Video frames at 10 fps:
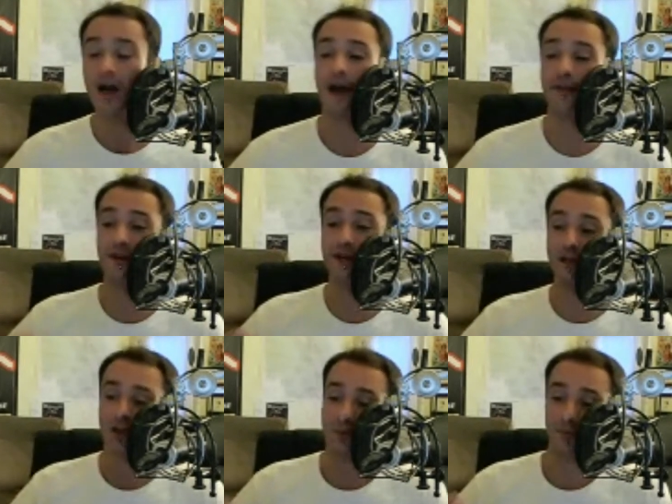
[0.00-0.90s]
I
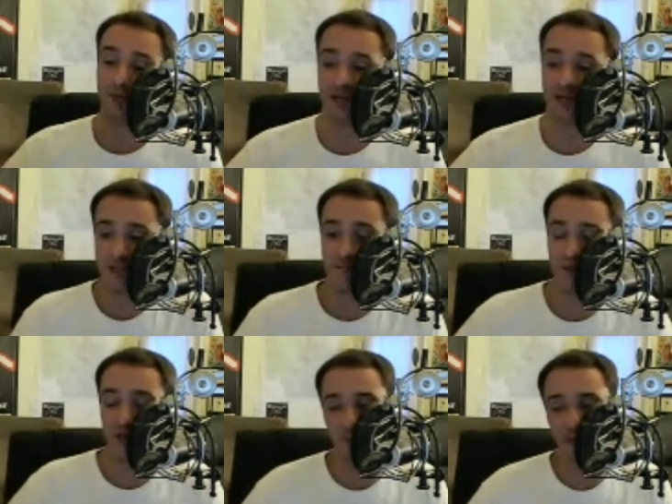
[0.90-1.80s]
think because
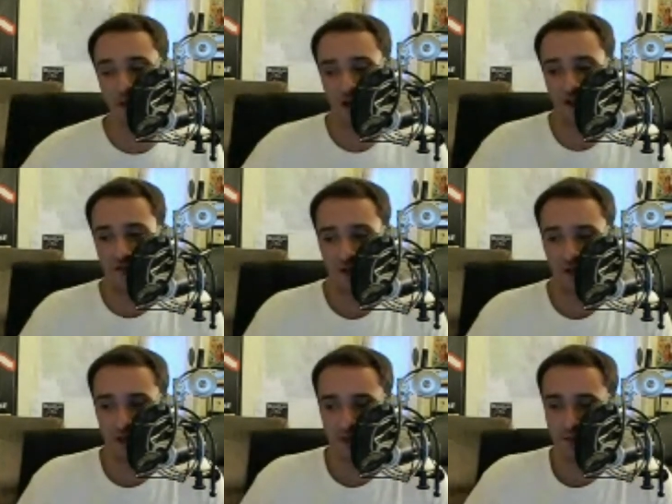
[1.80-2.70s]
maybe a lot of
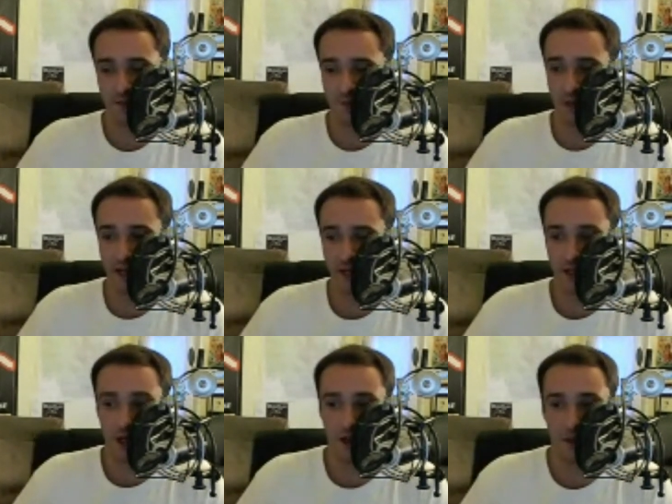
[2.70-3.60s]
nerds might
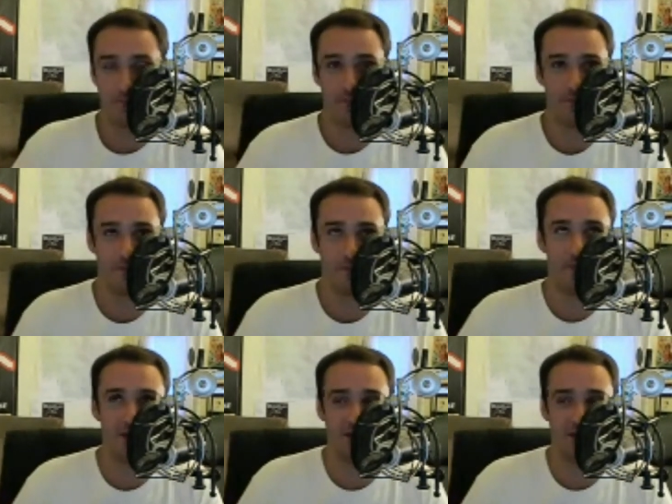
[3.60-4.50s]
not
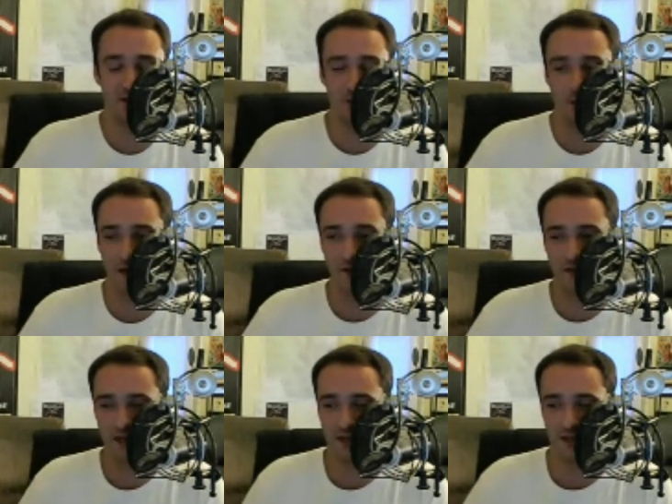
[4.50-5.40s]
be so healthy,